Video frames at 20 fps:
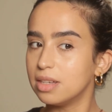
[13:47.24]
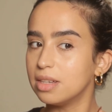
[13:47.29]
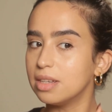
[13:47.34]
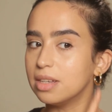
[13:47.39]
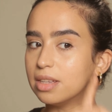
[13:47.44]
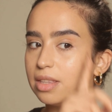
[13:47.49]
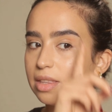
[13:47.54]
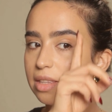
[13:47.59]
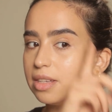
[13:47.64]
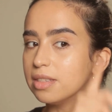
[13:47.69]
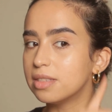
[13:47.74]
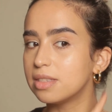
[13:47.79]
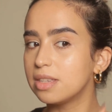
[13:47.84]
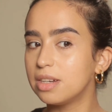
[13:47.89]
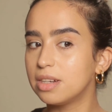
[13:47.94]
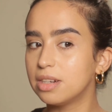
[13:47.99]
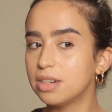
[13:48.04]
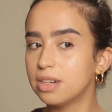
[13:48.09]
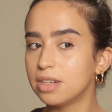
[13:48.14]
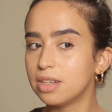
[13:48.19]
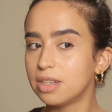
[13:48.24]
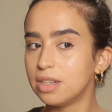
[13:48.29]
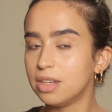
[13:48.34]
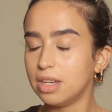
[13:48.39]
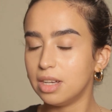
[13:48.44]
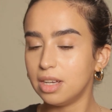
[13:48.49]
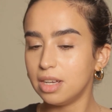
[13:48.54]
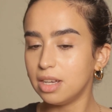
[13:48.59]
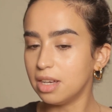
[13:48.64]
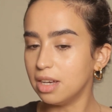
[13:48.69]
and this here?
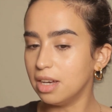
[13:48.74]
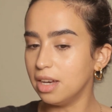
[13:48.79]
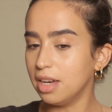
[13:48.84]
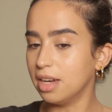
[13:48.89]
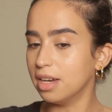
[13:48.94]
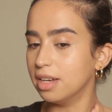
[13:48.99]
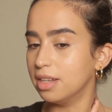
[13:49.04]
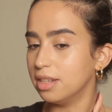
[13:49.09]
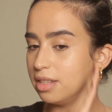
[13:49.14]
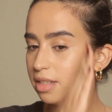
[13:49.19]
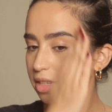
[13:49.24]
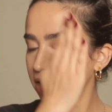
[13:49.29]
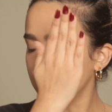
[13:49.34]
And